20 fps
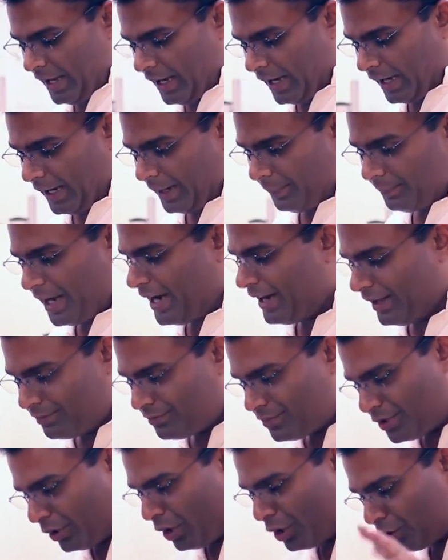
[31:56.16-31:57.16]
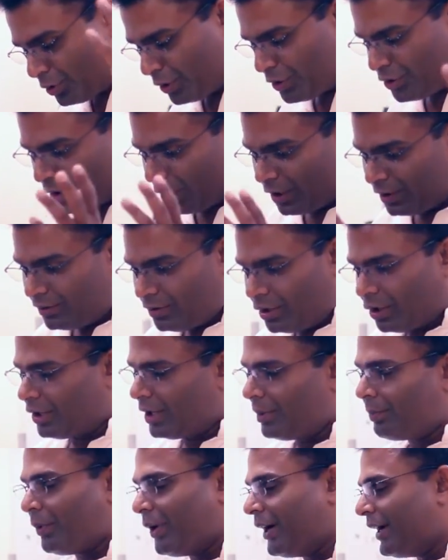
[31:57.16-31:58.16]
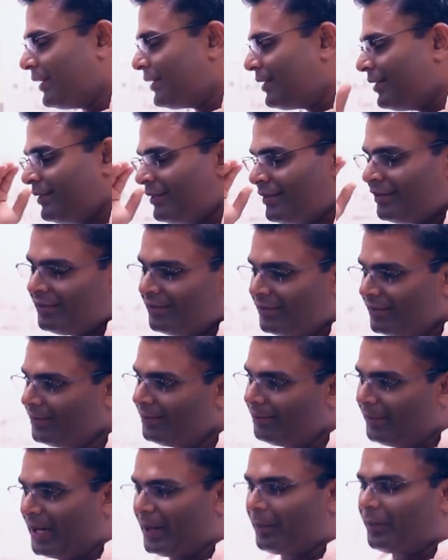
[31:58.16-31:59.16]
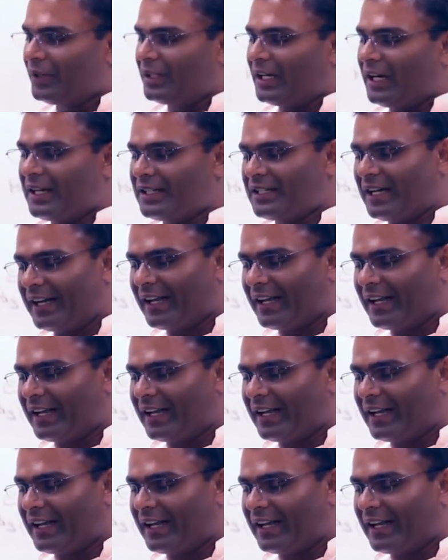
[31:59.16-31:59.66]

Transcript: Anyway, so long story short, got to the point, met up with Taj.